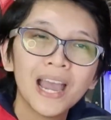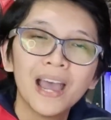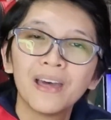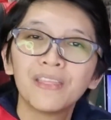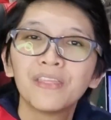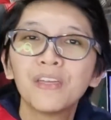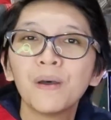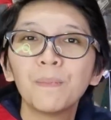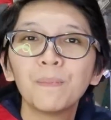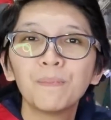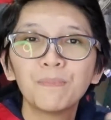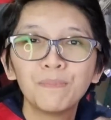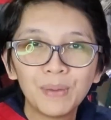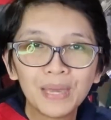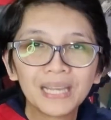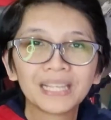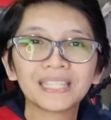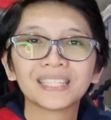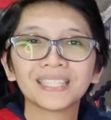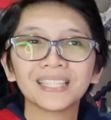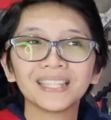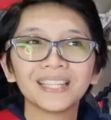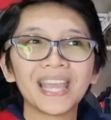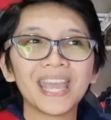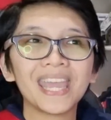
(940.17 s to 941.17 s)
the
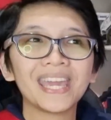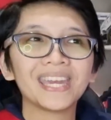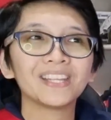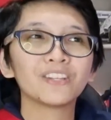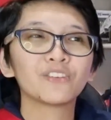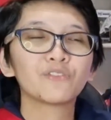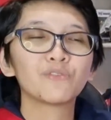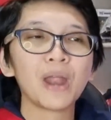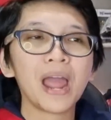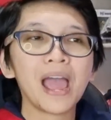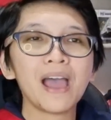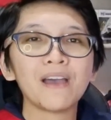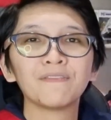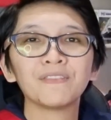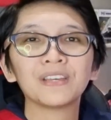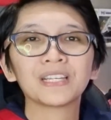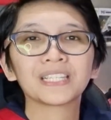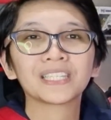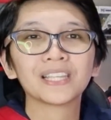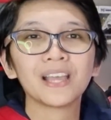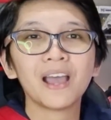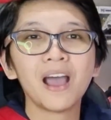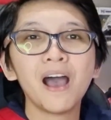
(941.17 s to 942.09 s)
pixelated graphics